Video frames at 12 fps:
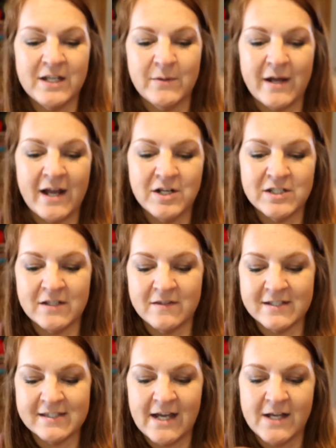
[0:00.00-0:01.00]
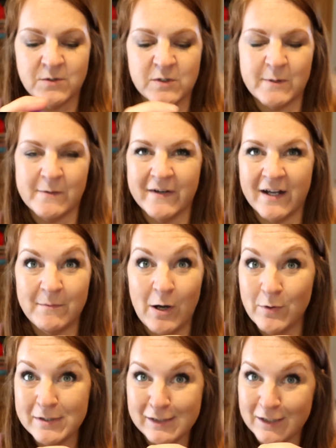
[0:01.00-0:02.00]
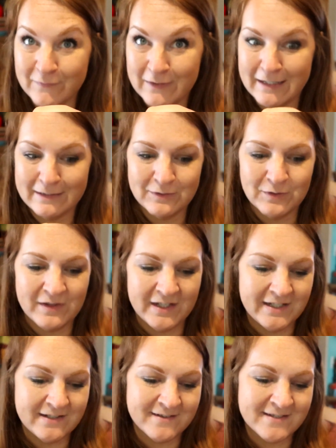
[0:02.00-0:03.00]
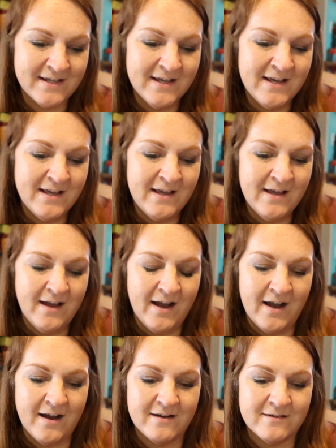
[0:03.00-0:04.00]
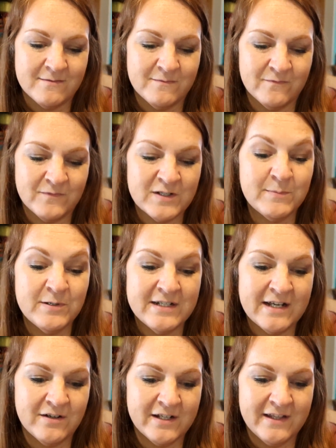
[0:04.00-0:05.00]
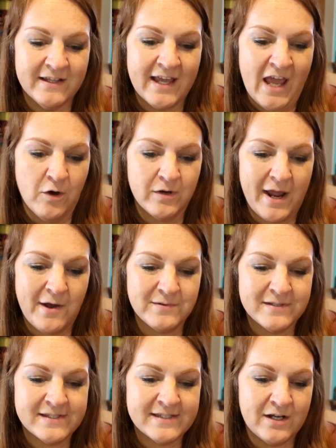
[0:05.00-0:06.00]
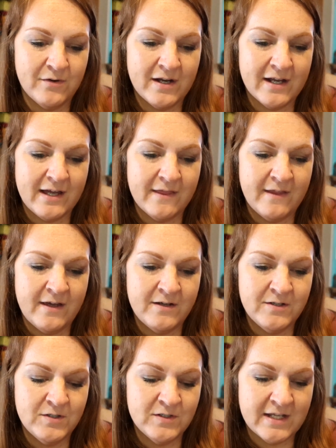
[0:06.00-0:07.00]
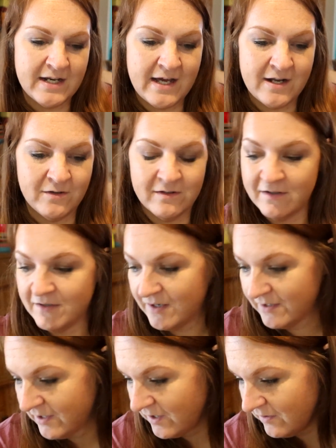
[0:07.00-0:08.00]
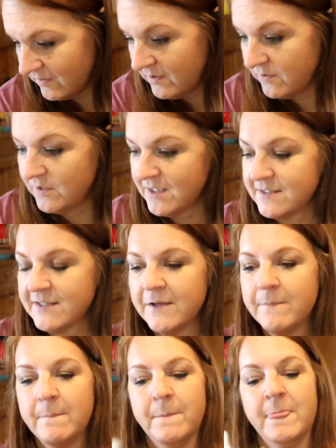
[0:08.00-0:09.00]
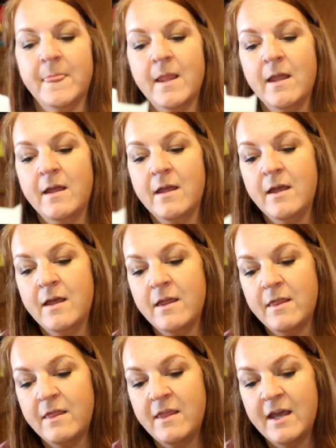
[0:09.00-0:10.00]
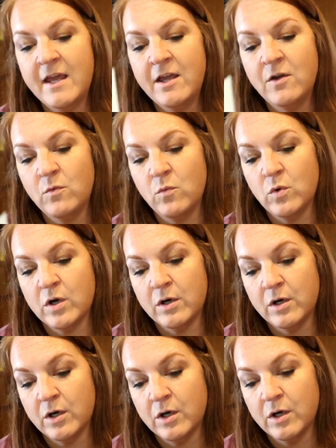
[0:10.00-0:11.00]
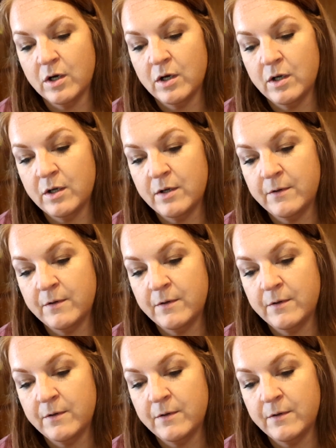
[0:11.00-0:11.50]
Anyway, I just thought this size was perfect. I'm always looking for like little things um, to put down in the countdowns. So I got those and I don't, y'all, let's see. They were,